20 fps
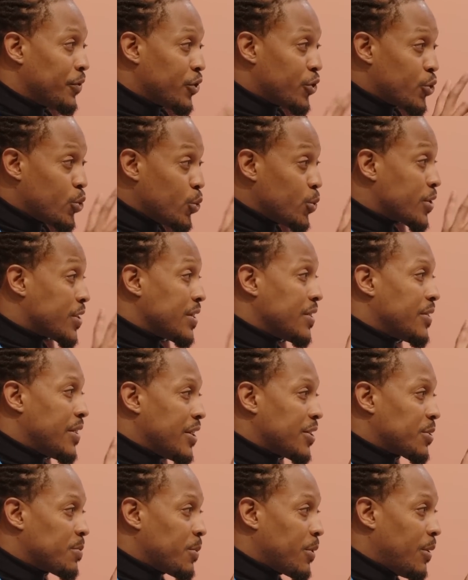Two
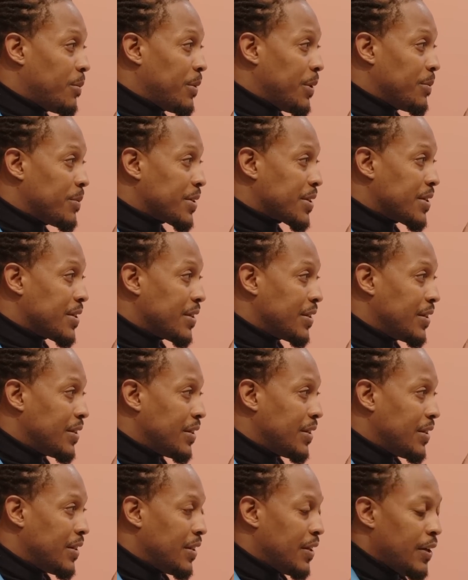serious problems.
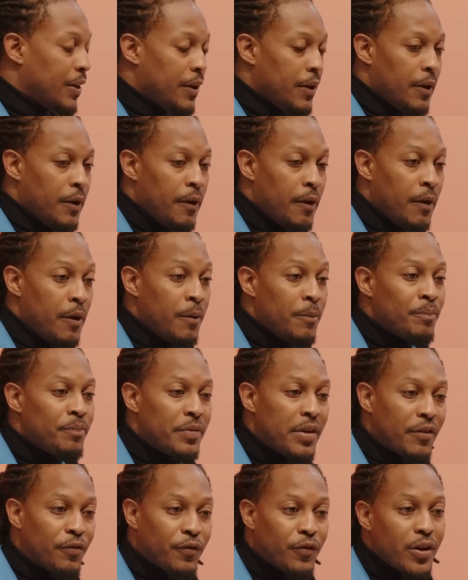Okay.
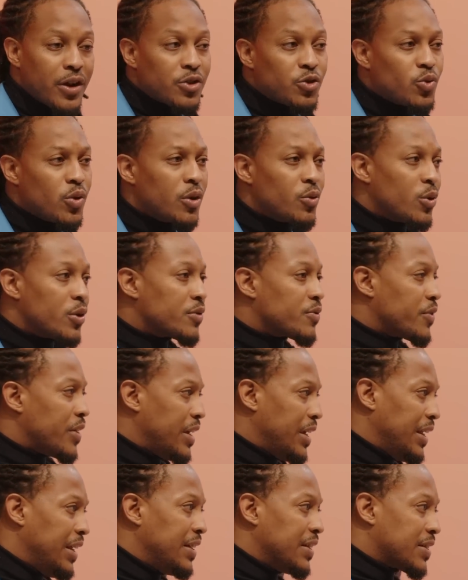The first one was
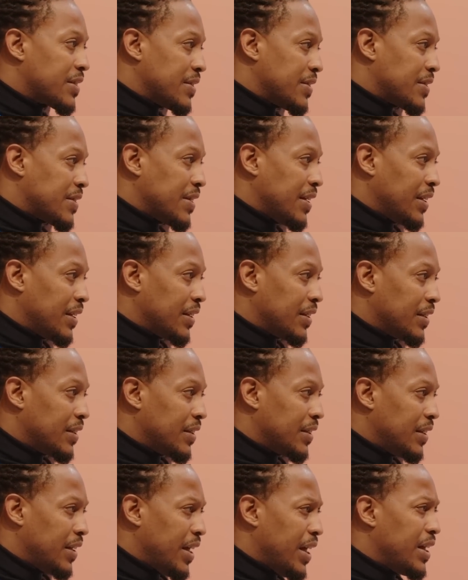very interesting,
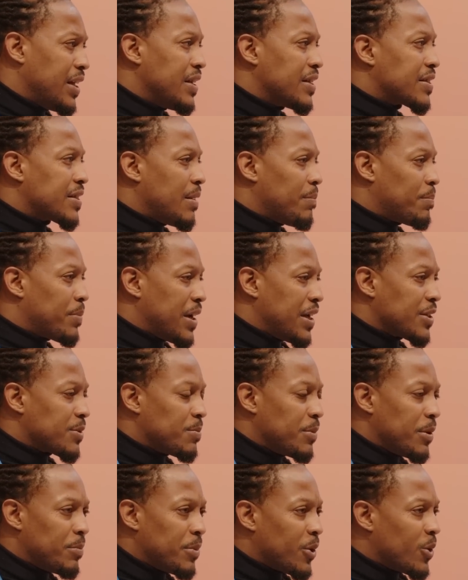and it surprised
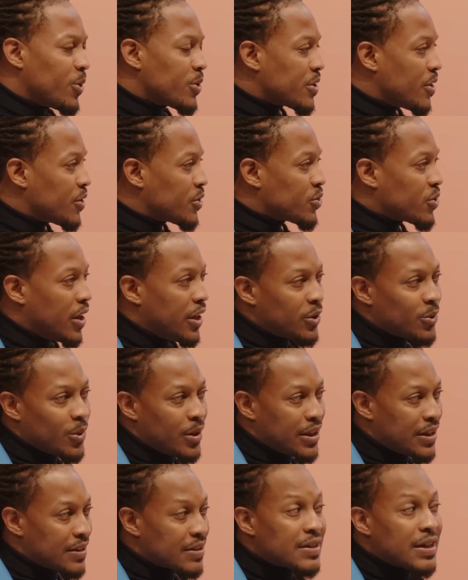me because I was trying to
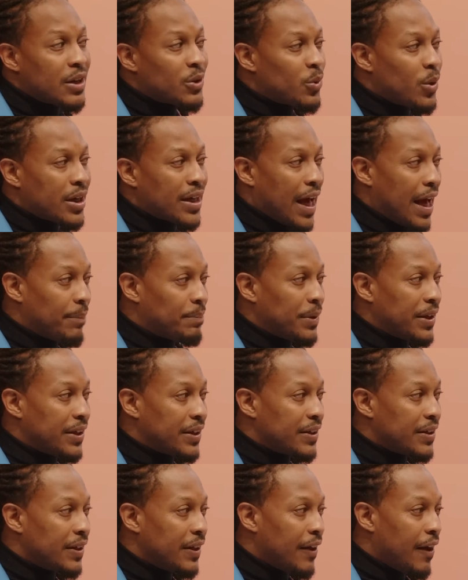understand what
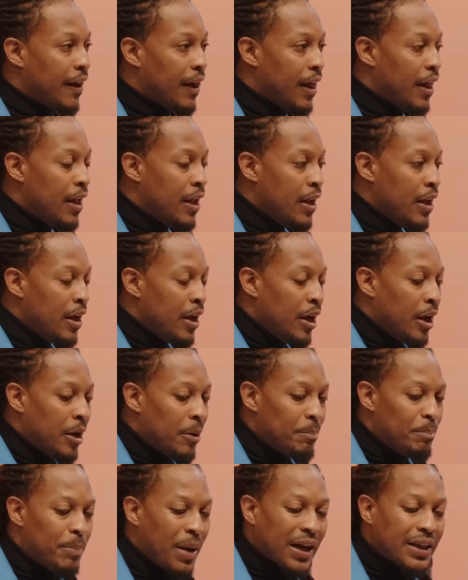happened.
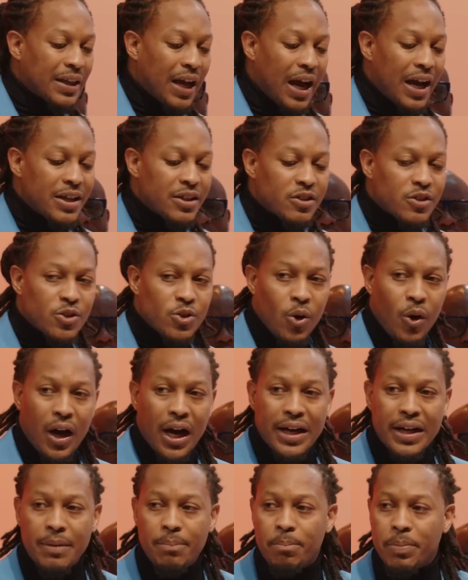But I saw
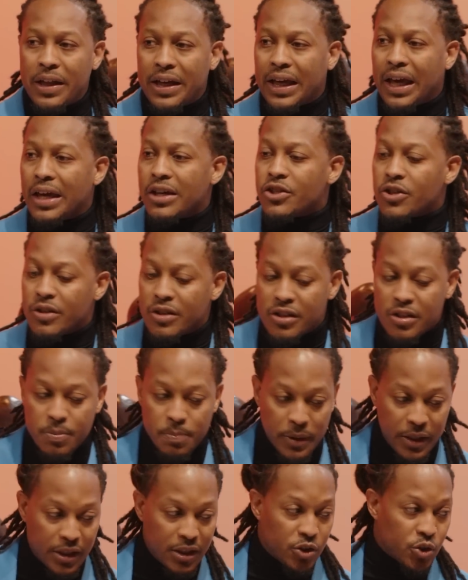an implication
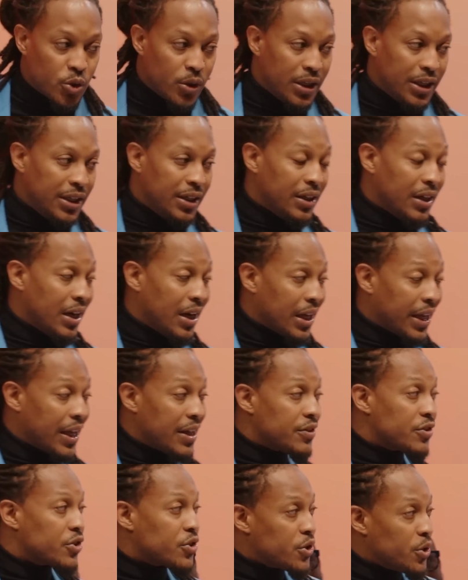spiritually
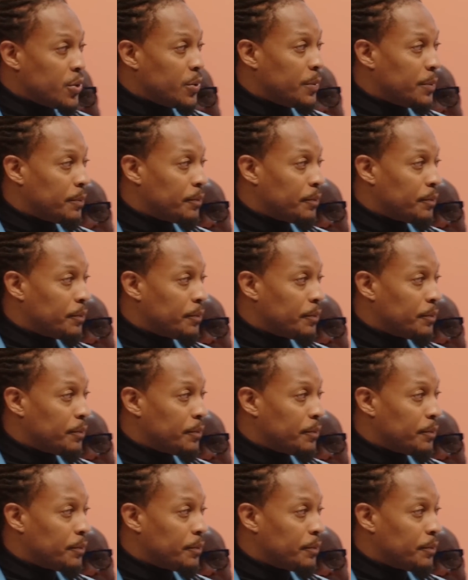against you.